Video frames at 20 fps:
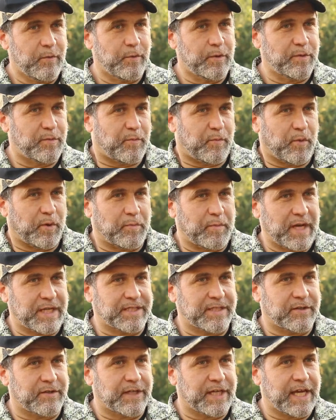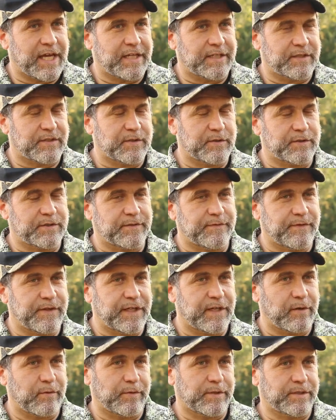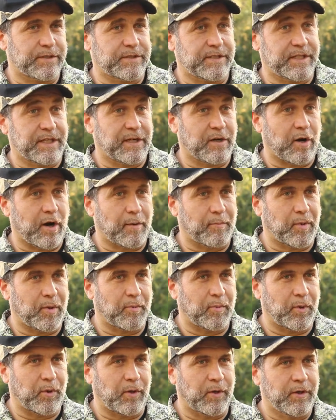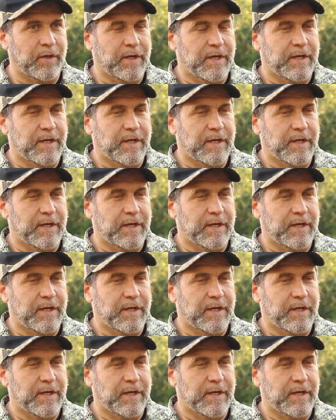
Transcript: would basically end as soon as the feeder was inoperable.